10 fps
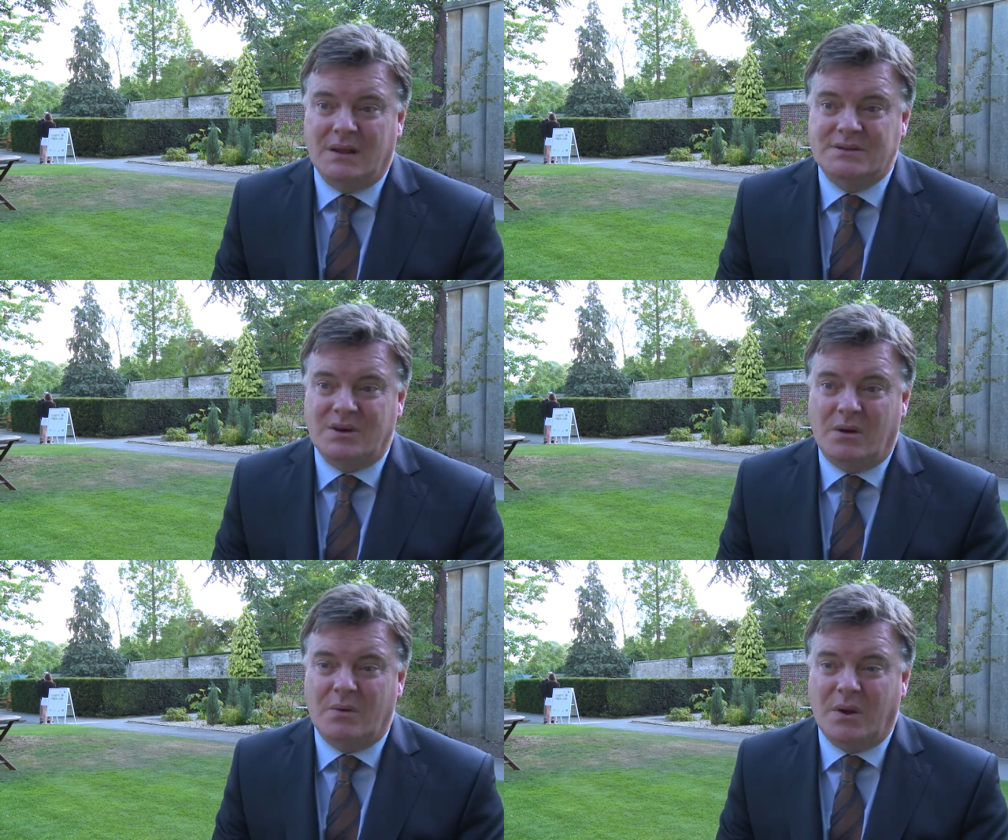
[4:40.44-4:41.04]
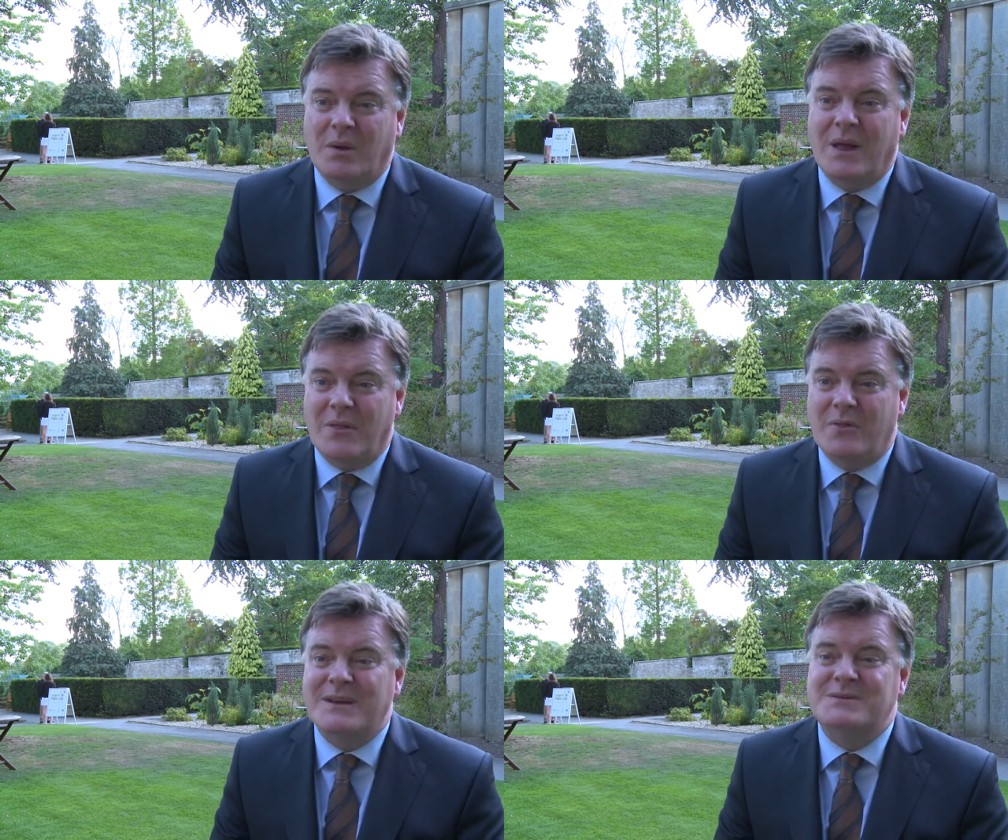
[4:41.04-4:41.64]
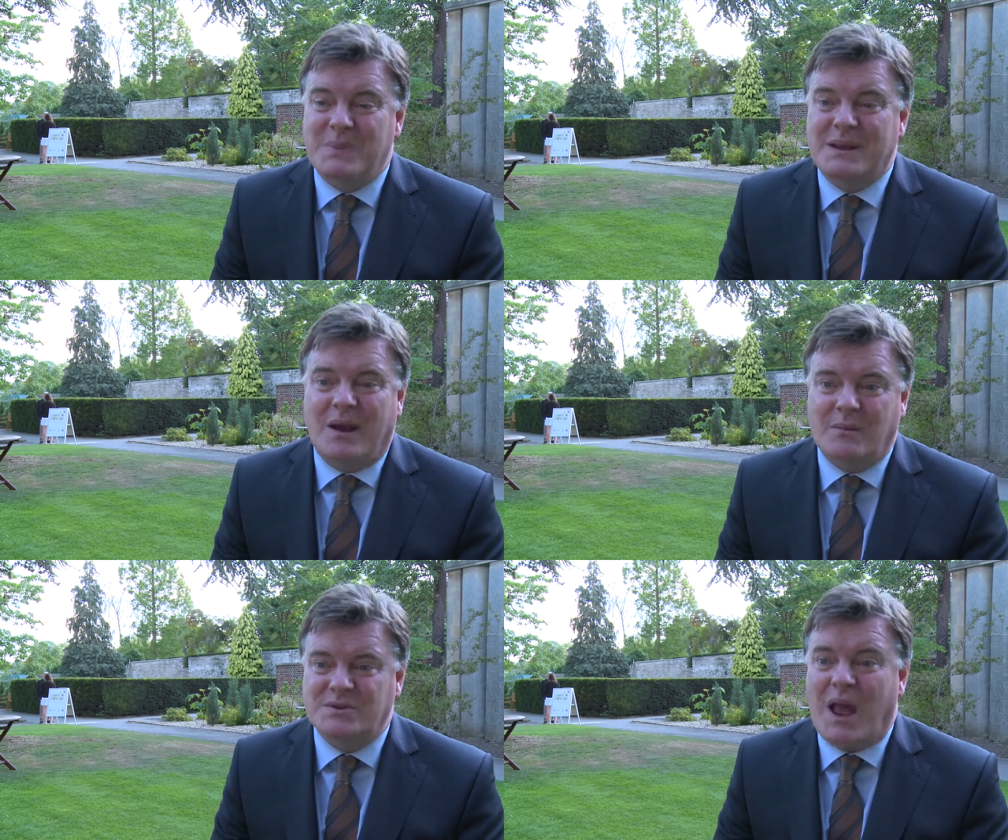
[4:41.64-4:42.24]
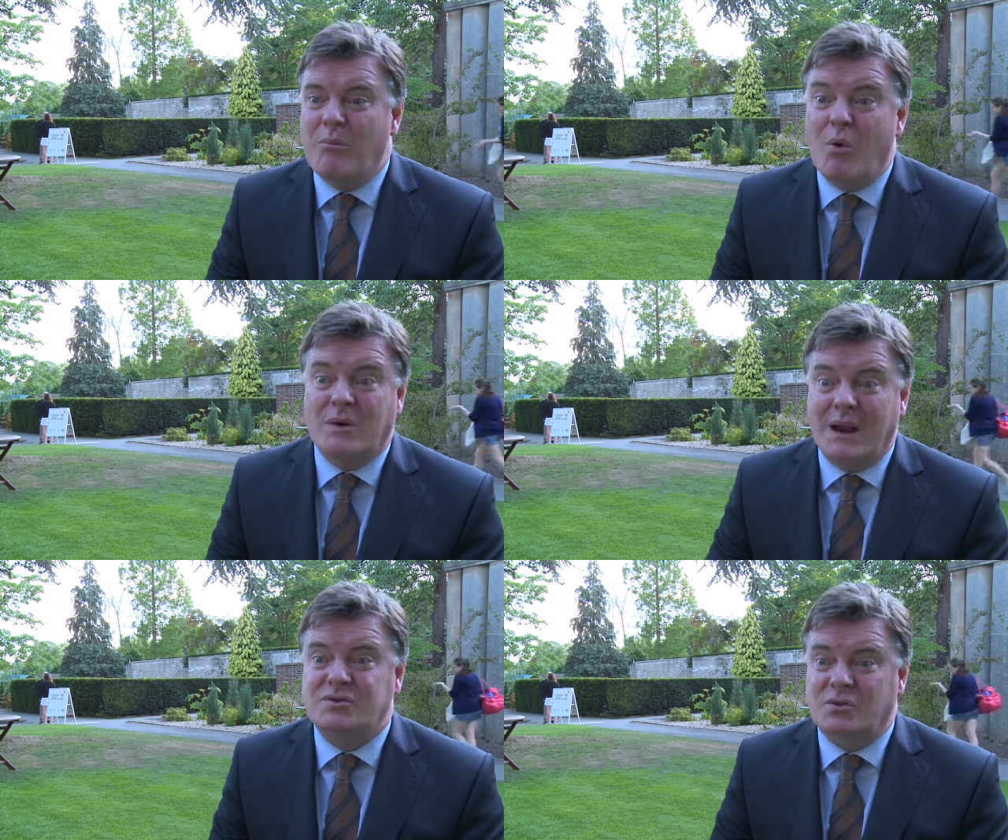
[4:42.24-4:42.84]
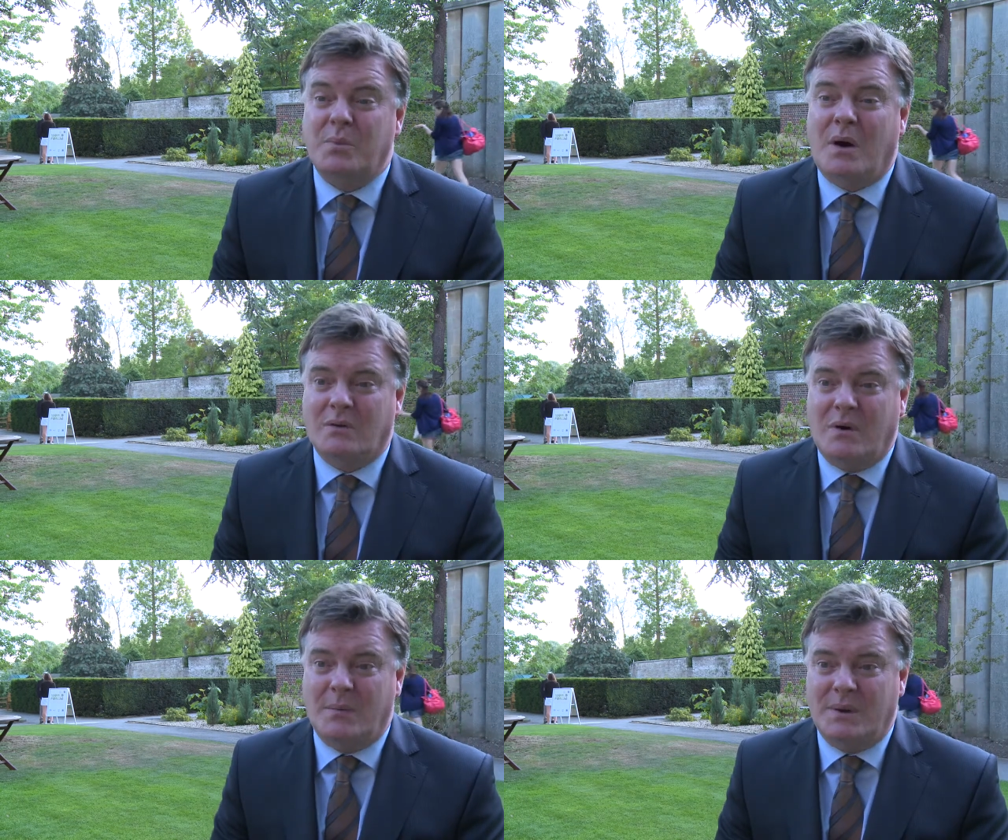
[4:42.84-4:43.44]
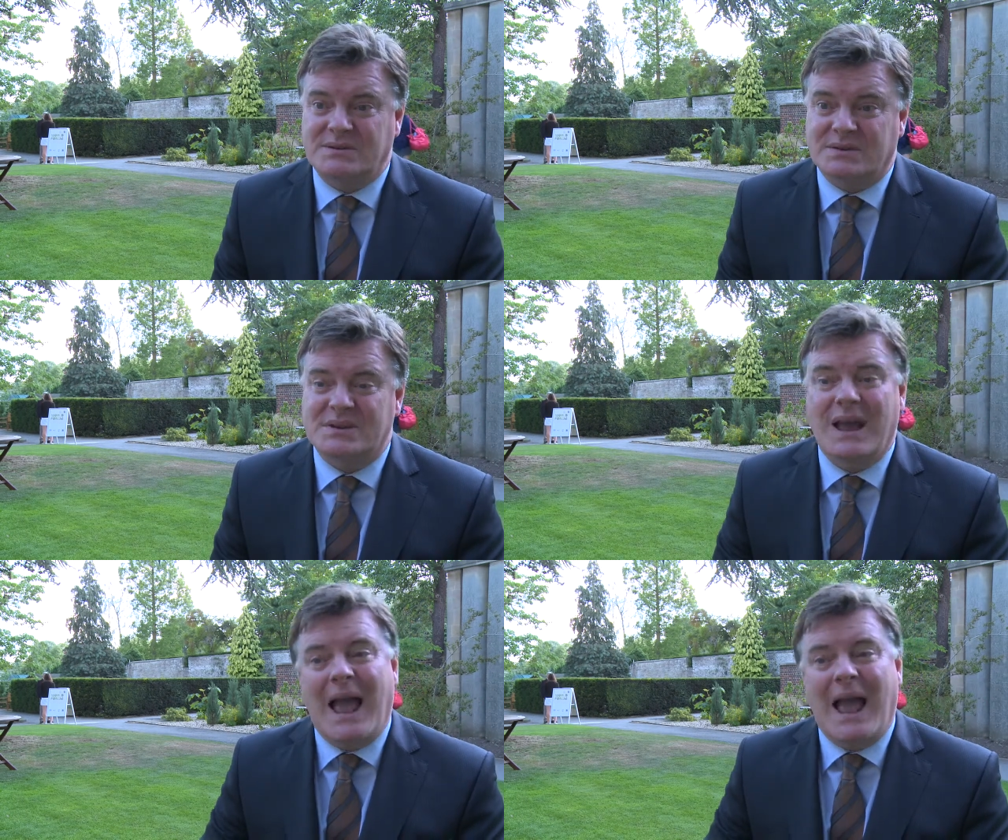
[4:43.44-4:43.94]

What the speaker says: So this becomes a more natural part of our business.